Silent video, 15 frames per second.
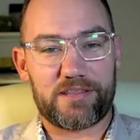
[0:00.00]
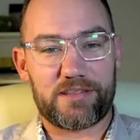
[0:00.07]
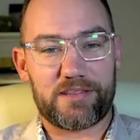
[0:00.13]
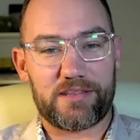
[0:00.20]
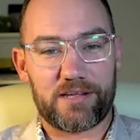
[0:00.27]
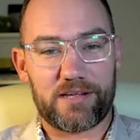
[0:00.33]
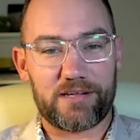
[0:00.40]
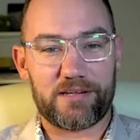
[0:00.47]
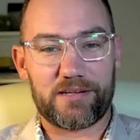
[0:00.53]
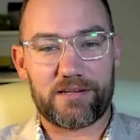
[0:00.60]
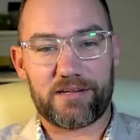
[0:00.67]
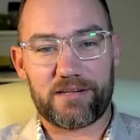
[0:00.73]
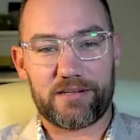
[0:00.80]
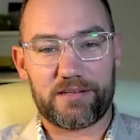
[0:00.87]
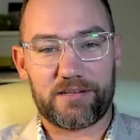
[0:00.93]

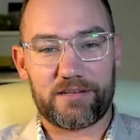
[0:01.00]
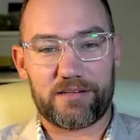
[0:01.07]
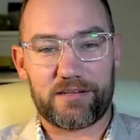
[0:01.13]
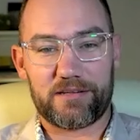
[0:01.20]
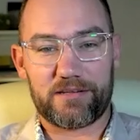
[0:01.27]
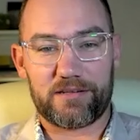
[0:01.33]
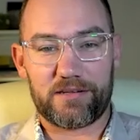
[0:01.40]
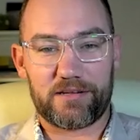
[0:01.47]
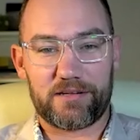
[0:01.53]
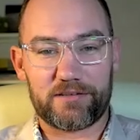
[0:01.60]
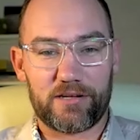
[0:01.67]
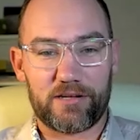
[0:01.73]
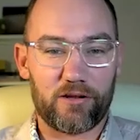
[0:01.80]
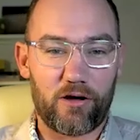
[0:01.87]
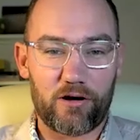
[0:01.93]
the
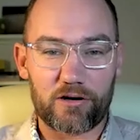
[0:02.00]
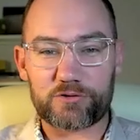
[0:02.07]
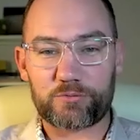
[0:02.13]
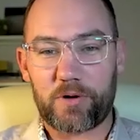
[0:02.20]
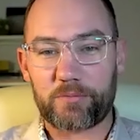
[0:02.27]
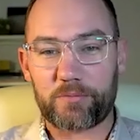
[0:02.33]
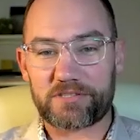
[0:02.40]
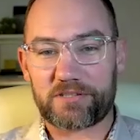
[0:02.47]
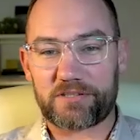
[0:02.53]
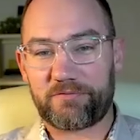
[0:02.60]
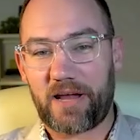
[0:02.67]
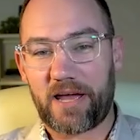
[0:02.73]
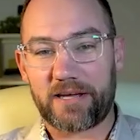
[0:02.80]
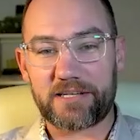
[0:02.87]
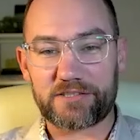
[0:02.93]
locks? Where was the
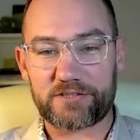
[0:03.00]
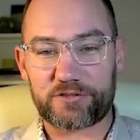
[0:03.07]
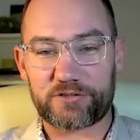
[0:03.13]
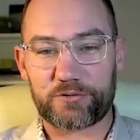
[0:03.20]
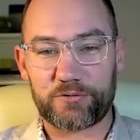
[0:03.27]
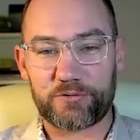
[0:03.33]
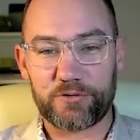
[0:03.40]
flankers to